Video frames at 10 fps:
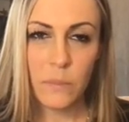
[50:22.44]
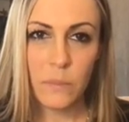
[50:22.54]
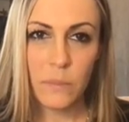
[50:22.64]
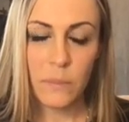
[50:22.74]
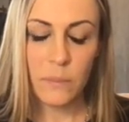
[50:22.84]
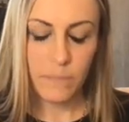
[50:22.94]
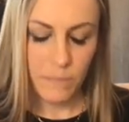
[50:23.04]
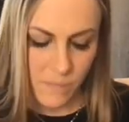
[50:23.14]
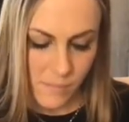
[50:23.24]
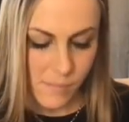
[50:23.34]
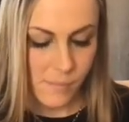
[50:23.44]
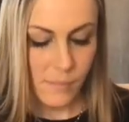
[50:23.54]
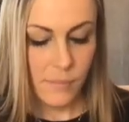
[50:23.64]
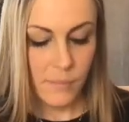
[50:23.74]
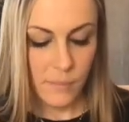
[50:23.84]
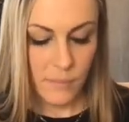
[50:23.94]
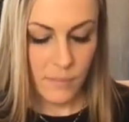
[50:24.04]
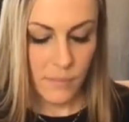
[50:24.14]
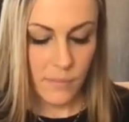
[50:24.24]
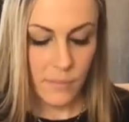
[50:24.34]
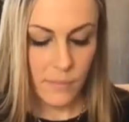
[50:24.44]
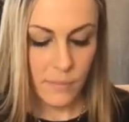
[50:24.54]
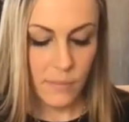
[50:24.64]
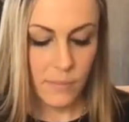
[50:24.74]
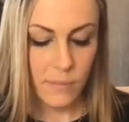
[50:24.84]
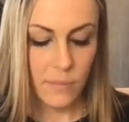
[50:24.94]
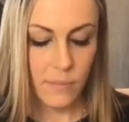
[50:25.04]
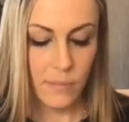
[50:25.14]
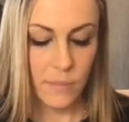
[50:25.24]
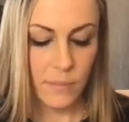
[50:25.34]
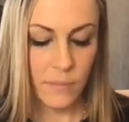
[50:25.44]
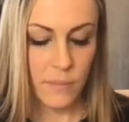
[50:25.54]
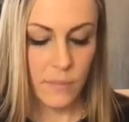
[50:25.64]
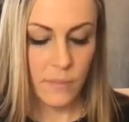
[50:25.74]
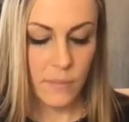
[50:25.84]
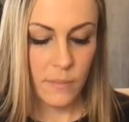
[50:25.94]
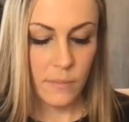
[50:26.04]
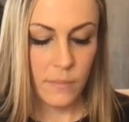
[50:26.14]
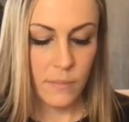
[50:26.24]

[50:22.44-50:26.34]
[no speech]